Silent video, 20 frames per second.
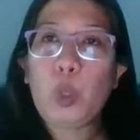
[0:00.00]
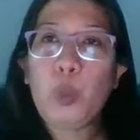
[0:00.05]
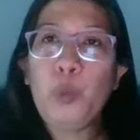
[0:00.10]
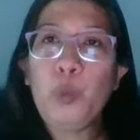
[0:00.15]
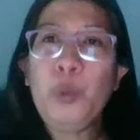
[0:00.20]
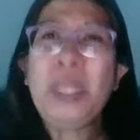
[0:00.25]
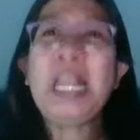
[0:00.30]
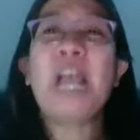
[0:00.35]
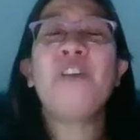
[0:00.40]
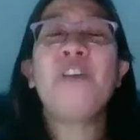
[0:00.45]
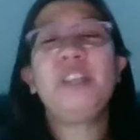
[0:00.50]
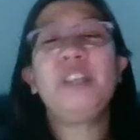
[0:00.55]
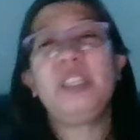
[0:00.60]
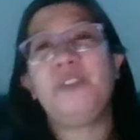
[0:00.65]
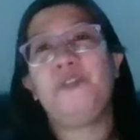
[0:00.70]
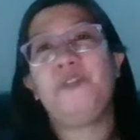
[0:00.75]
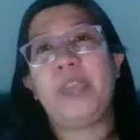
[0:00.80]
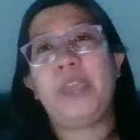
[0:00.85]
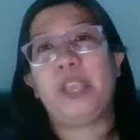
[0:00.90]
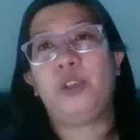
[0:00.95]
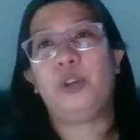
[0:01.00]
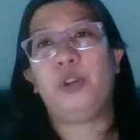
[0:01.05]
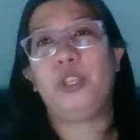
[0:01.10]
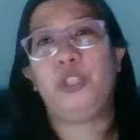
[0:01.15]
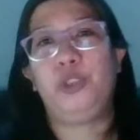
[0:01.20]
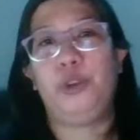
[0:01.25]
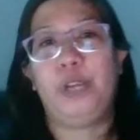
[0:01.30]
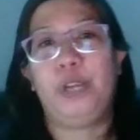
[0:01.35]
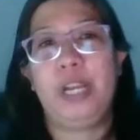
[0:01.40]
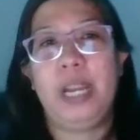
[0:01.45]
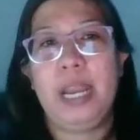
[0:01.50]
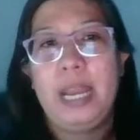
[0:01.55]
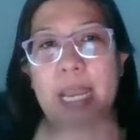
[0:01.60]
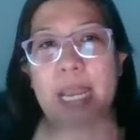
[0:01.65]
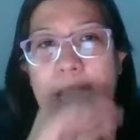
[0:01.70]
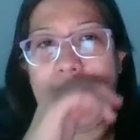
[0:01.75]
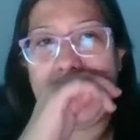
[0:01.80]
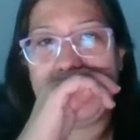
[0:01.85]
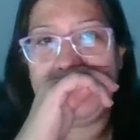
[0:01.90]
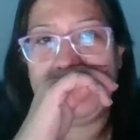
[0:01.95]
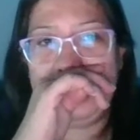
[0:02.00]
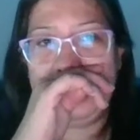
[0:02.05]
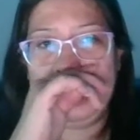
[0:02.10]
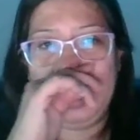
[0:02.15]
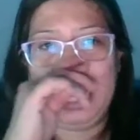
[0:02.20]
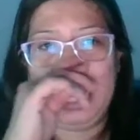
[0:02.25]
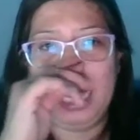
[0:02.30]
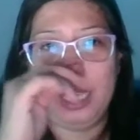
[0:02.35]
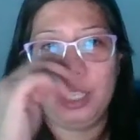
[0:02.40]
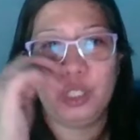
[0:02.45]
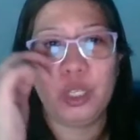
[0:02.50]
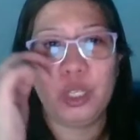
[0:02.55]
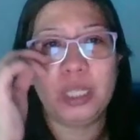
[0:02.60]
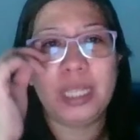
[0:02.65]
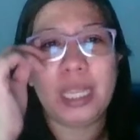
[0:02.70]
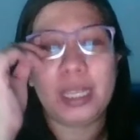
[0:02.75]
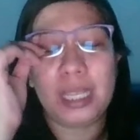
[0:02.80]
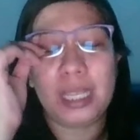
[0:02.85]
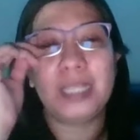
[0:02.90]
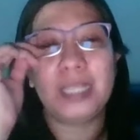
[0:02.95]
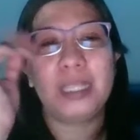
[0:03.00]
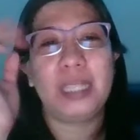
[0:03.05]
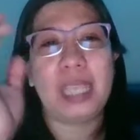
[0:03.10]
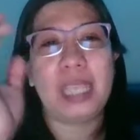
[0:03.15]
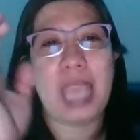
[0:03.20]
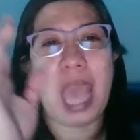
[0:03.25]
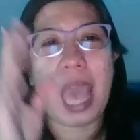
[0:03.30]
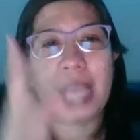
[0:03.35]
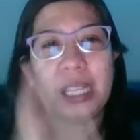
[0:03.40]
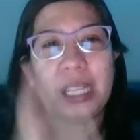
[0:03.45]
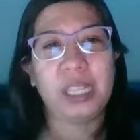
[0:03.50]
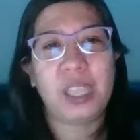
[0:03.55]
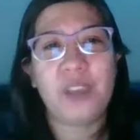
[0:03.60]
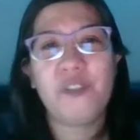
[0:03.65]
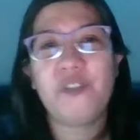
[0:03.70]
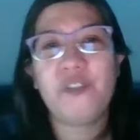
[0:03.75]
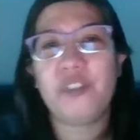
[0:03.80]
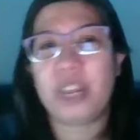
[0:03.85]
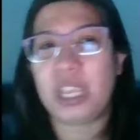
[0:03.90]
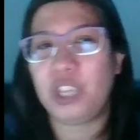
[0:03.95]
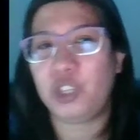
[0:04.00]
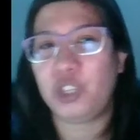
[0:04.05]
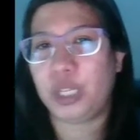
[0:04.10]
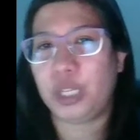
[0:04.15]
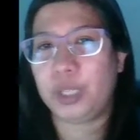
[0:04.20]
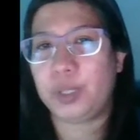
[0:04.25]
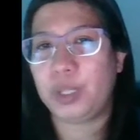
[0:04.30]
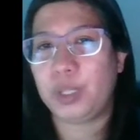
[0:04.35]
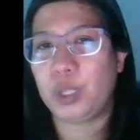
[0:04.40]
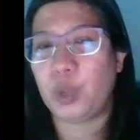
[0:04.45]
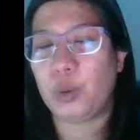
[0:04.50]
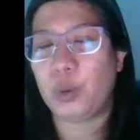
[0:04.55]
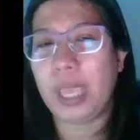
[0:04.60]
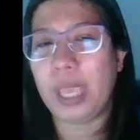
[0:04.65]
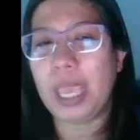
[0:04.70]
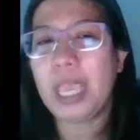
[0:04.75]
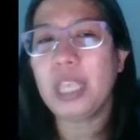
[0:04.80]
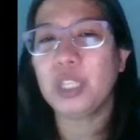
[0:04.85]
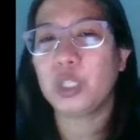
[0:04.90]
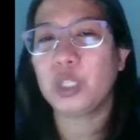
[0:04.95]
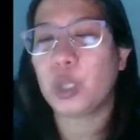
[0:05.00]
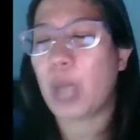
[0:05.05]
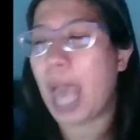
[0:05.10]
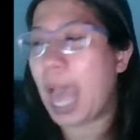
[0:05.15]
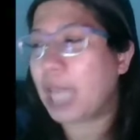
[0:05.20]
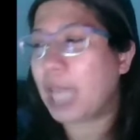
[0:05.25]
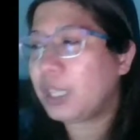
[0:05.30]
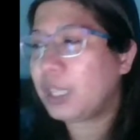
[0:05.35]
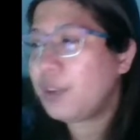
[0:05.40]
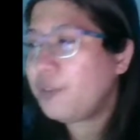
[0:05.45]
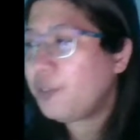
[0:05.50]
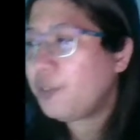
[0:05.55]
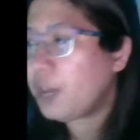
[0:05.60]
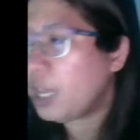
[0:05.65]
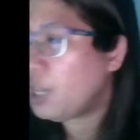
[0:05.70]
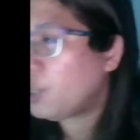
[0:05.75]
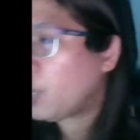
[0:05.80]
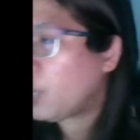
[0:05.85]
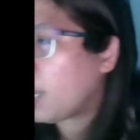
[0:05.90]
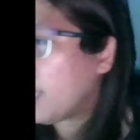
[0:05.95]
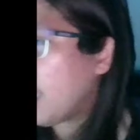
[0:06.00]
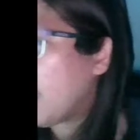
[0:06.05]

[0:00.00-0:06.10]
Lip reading: will have an effect on your IC. So that is the active region. Okay, so active region,